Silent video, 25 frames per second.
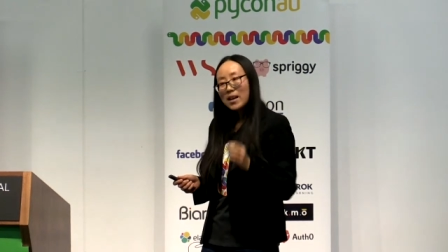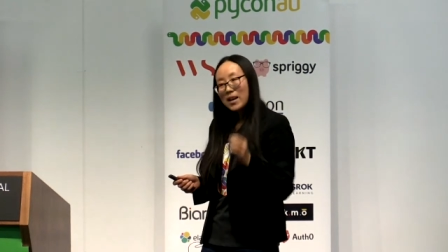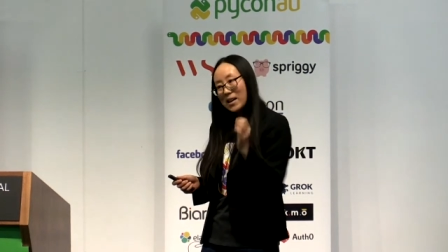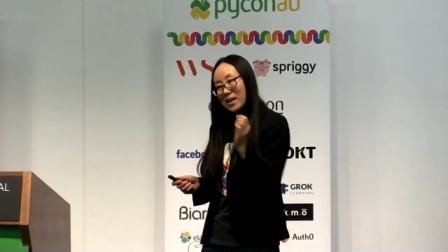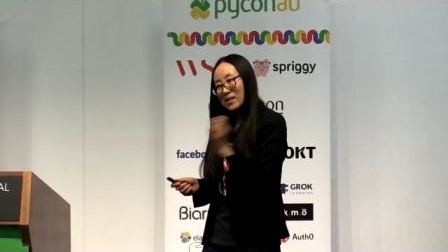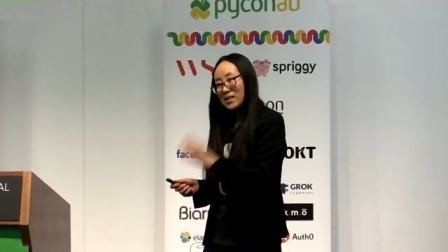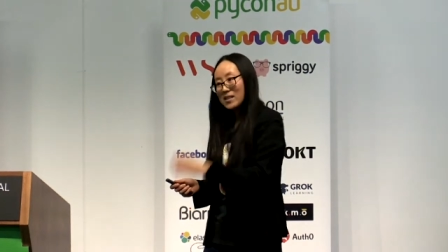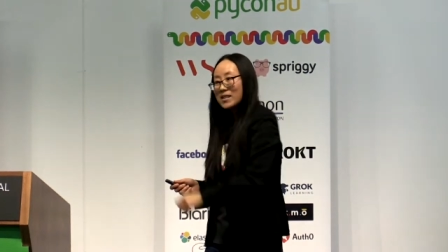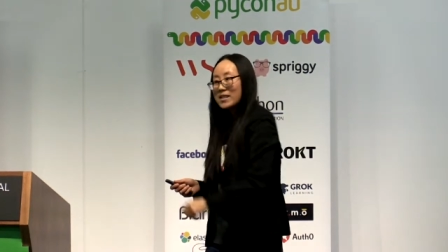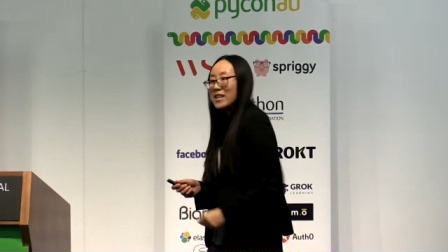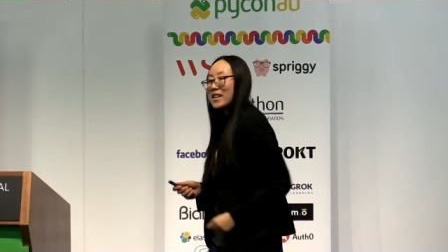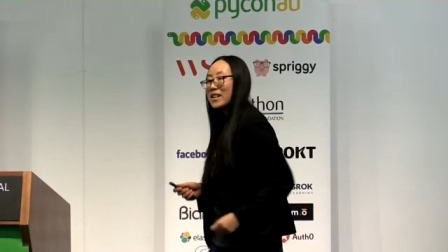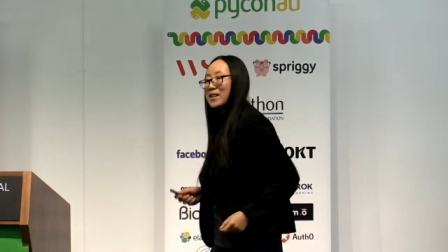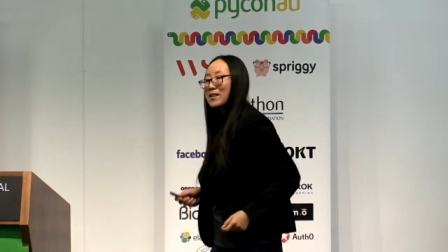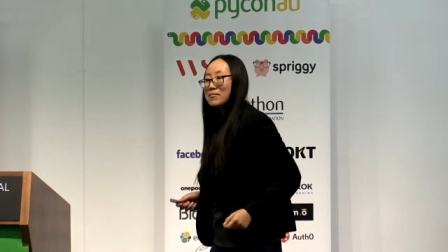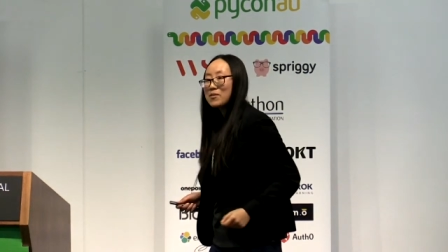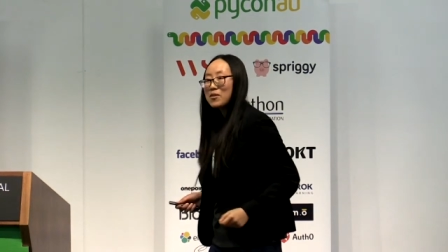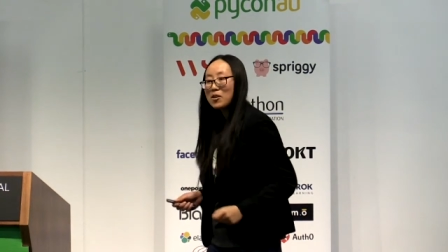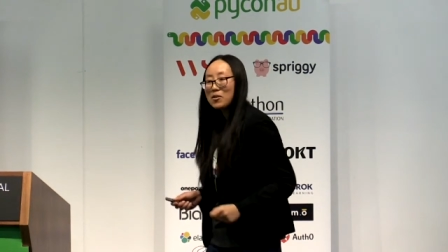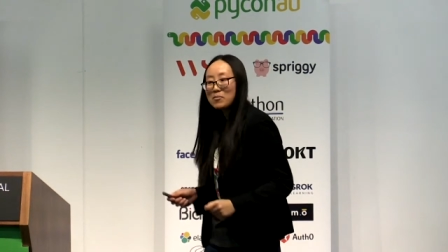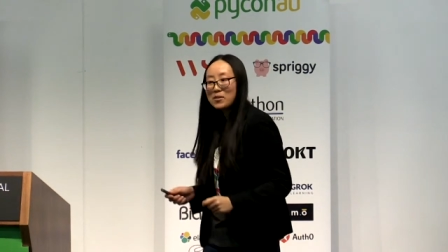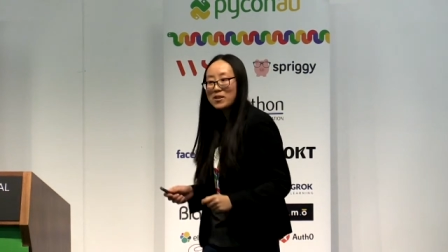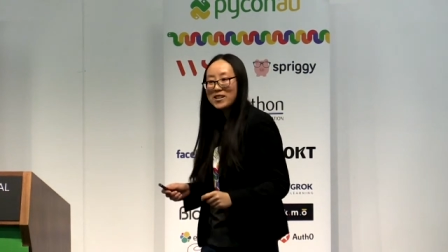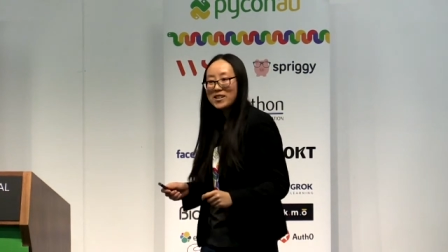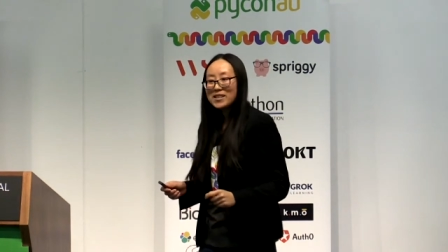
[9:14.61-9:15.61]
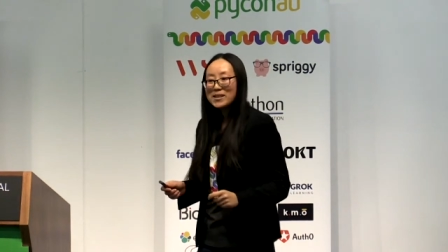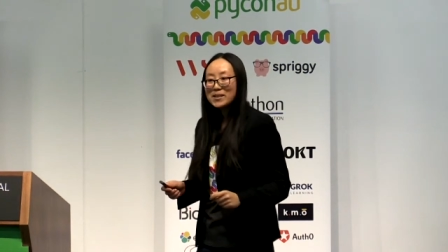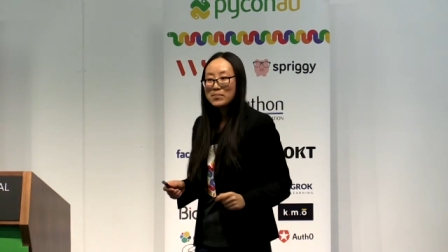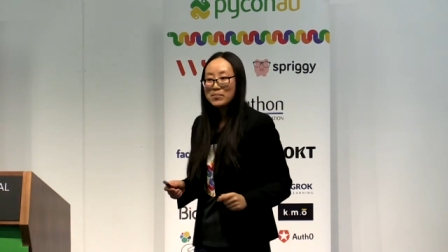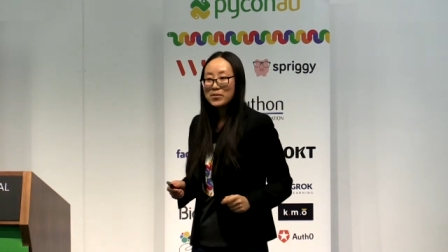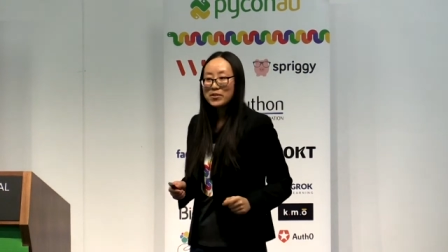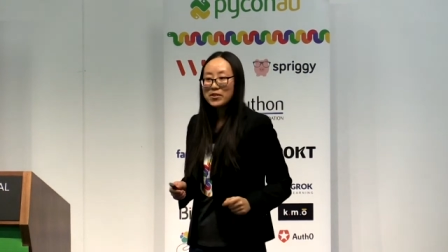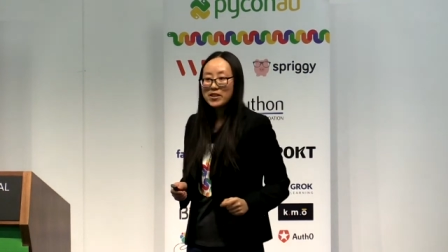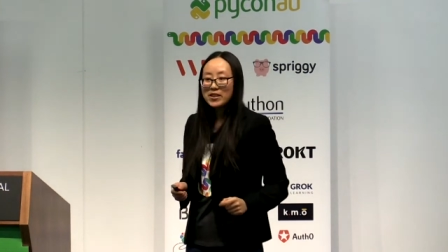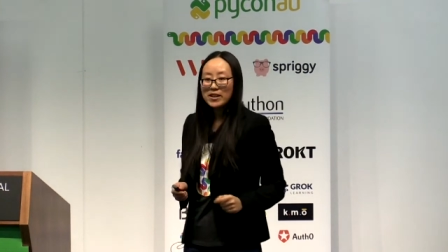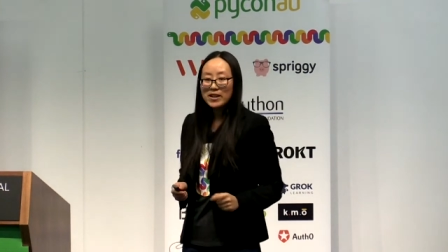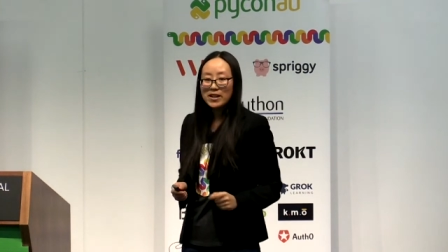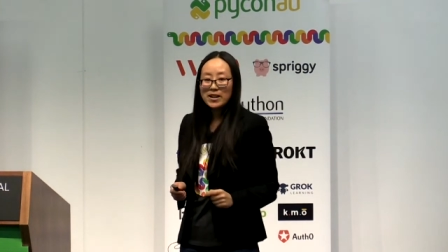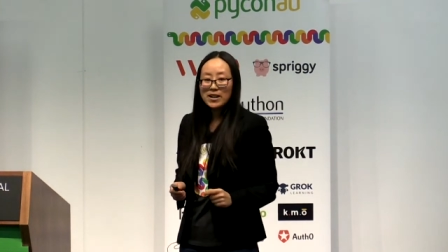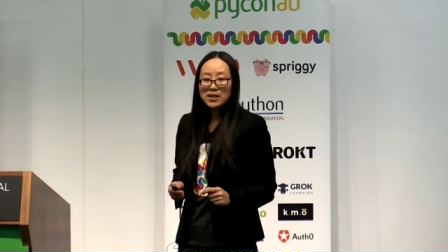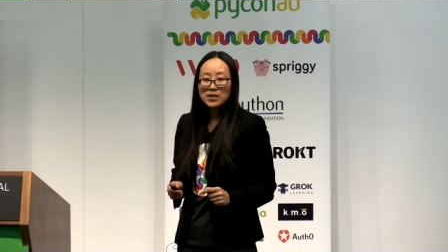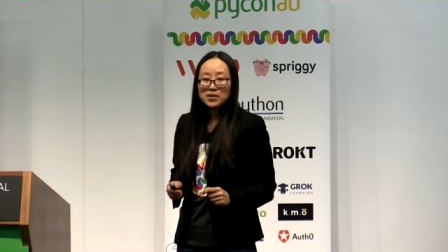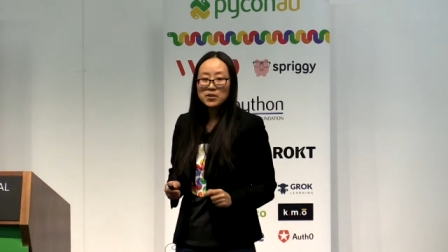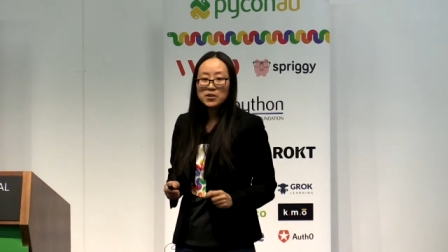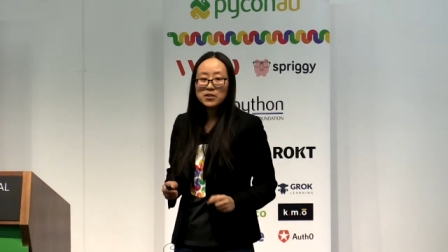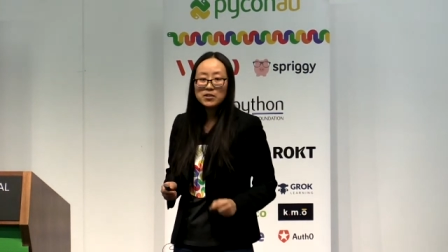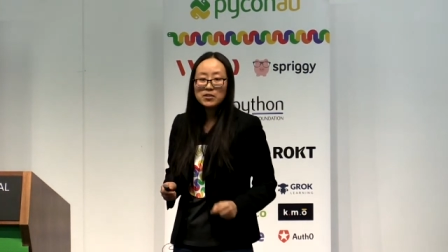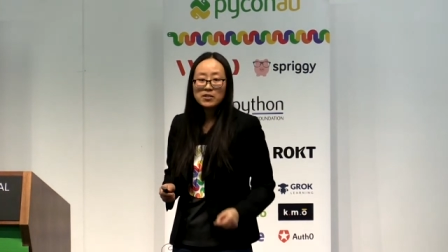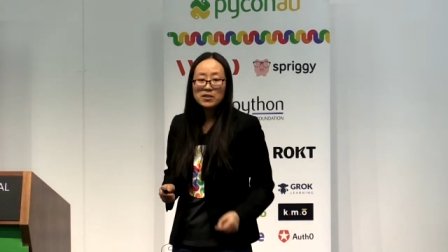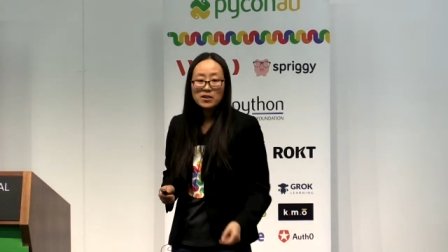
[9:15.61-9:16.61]
yes, stand up comedy is pretty
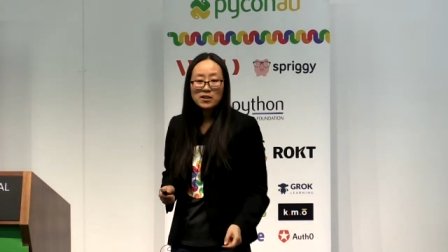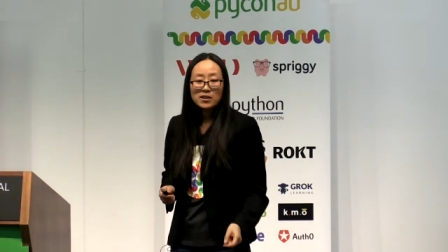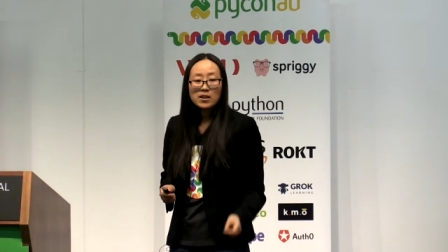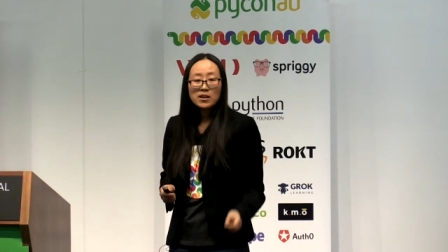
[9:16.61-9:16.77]
harsh.